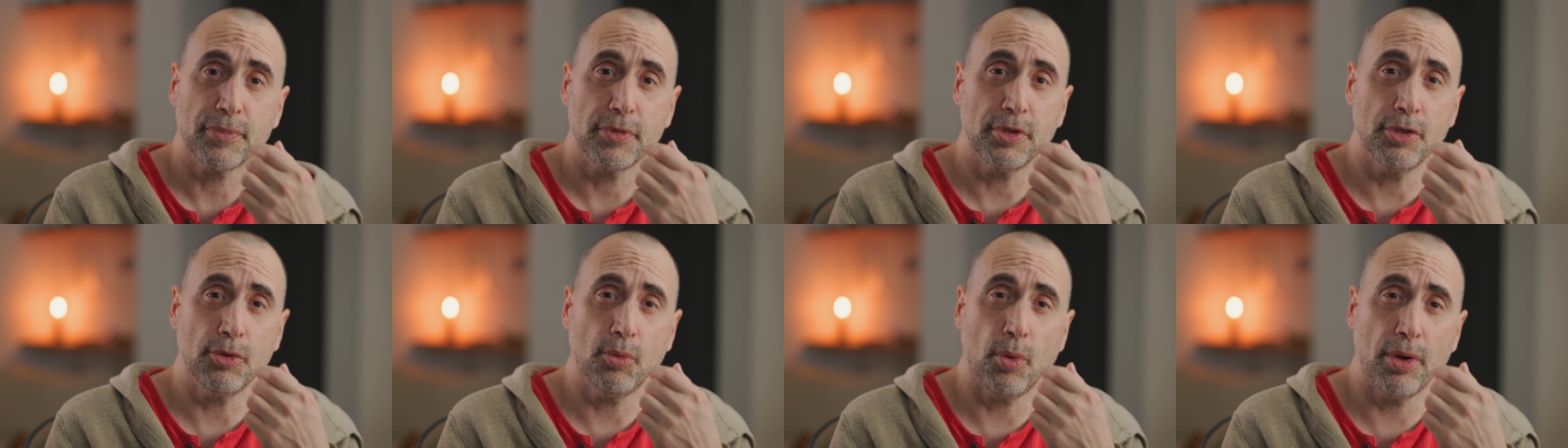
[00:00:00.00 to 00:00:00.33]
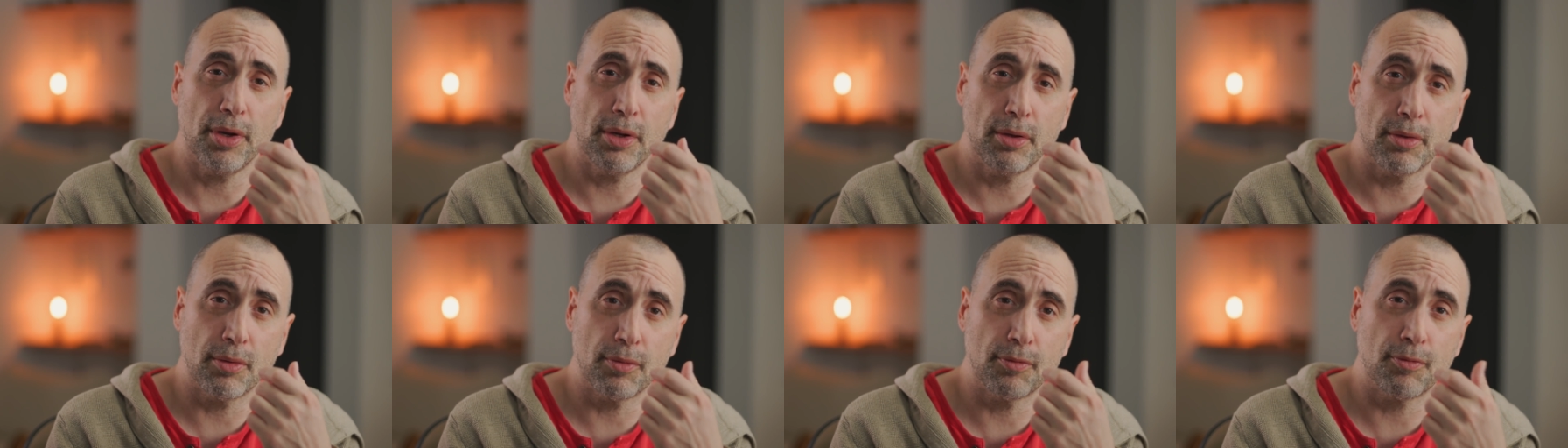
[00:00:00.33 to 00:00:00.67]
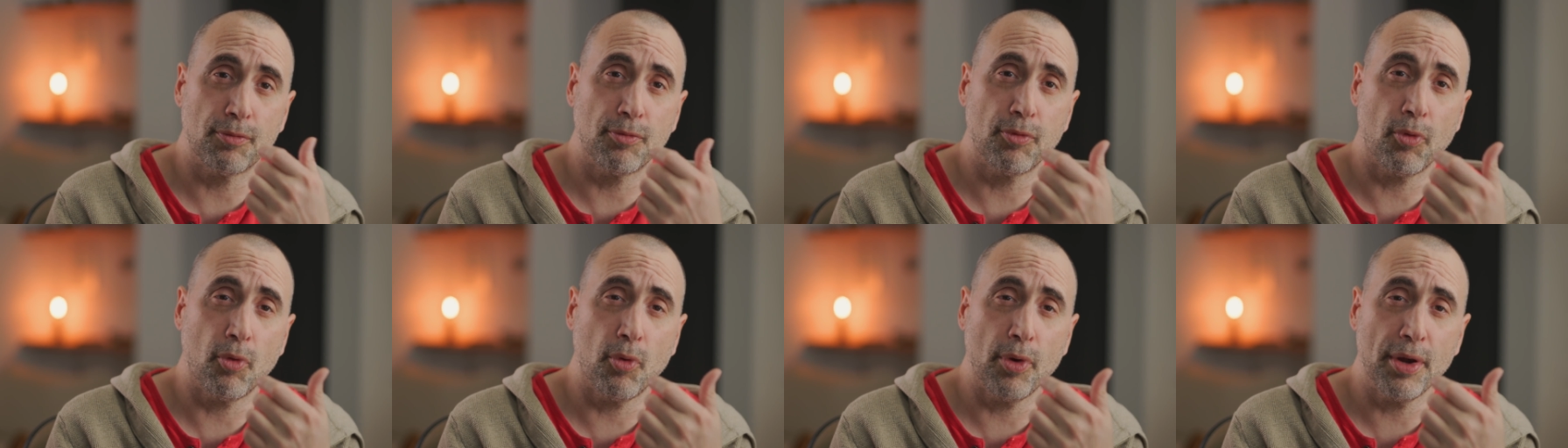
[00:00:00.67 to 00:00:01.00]
you want to
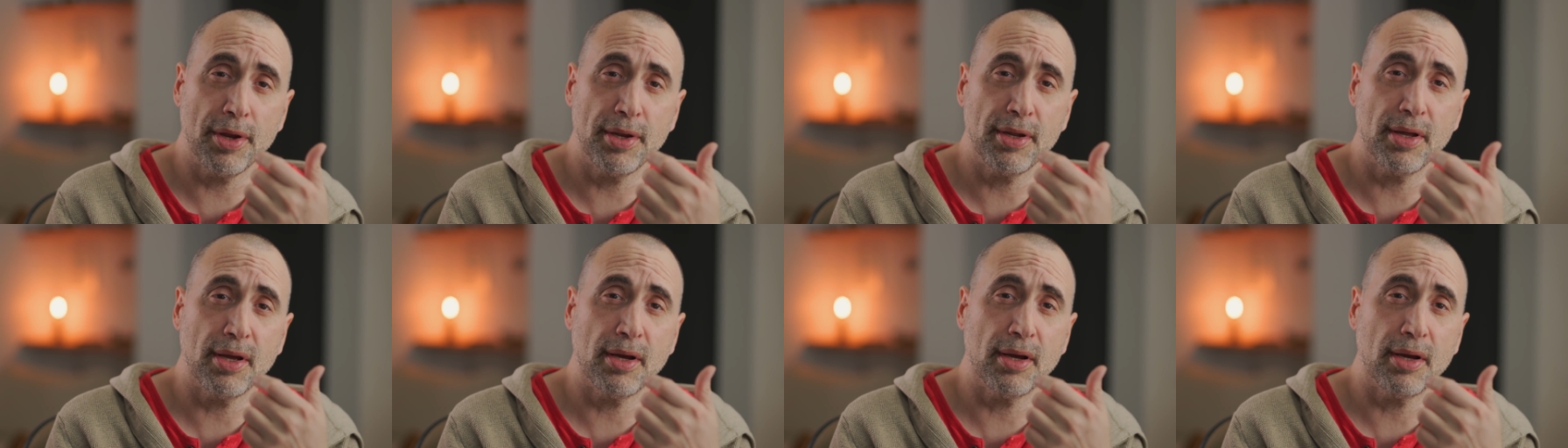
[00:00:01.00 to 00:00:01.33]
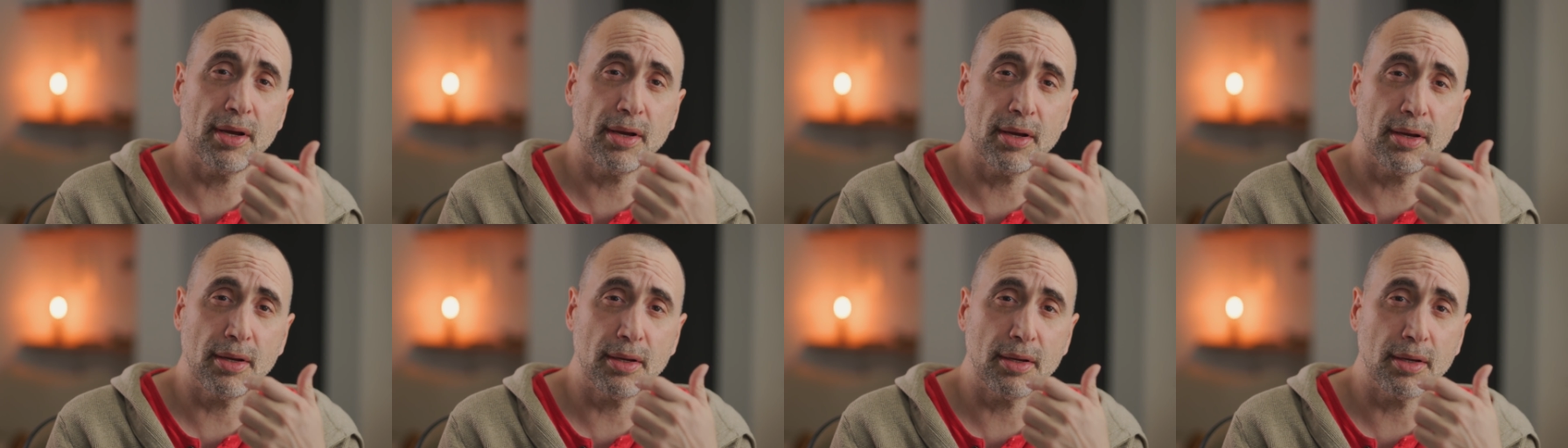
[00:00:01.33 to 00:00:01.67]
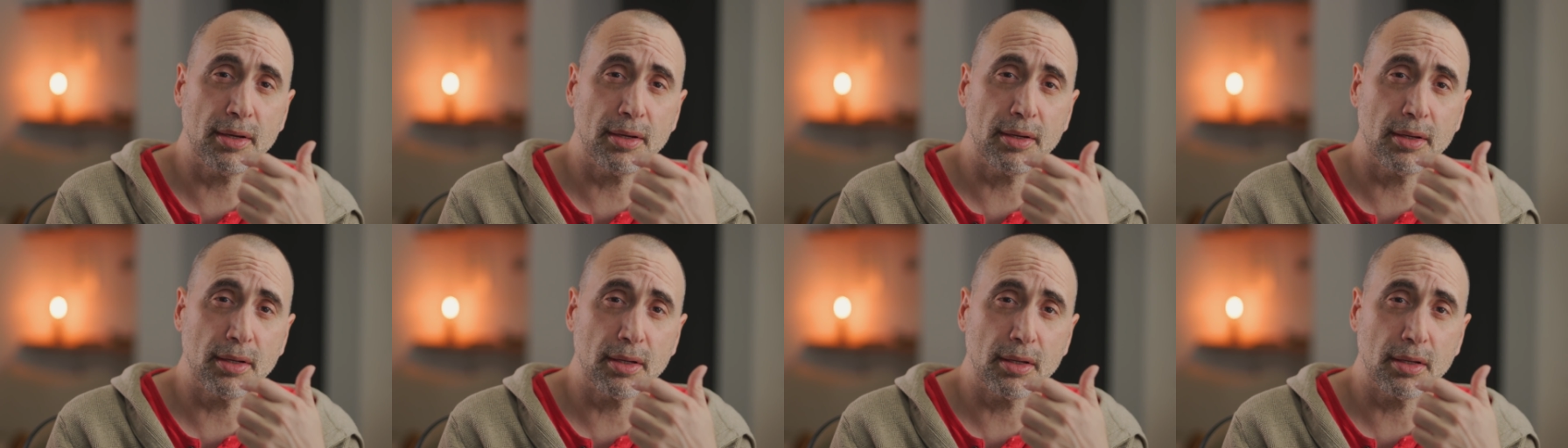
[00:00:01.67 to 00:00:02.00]
avoid
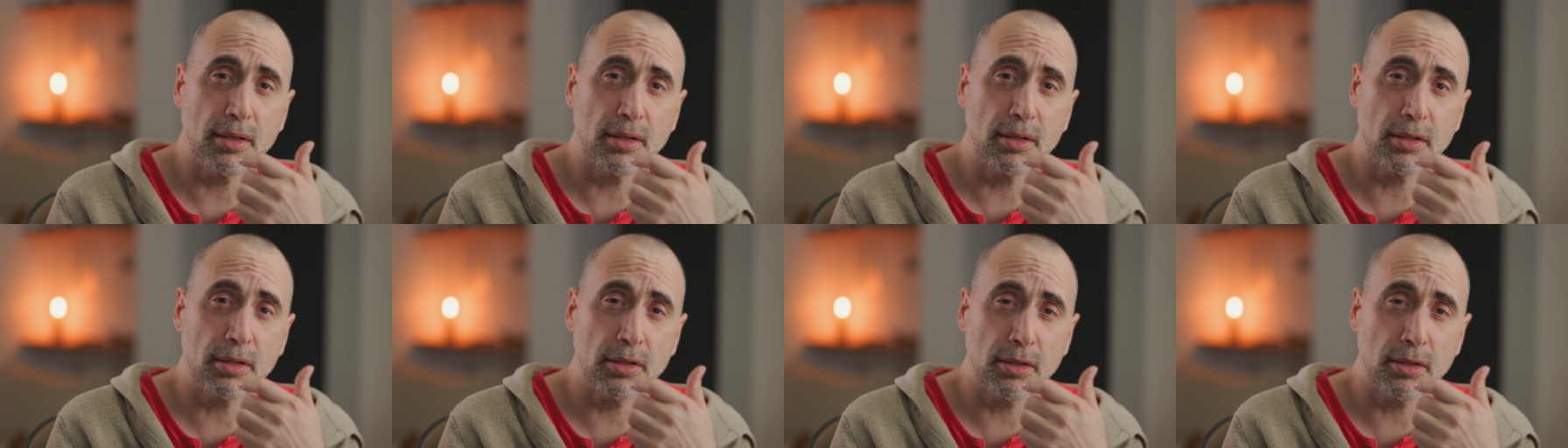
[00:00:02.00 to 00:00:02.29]
uh,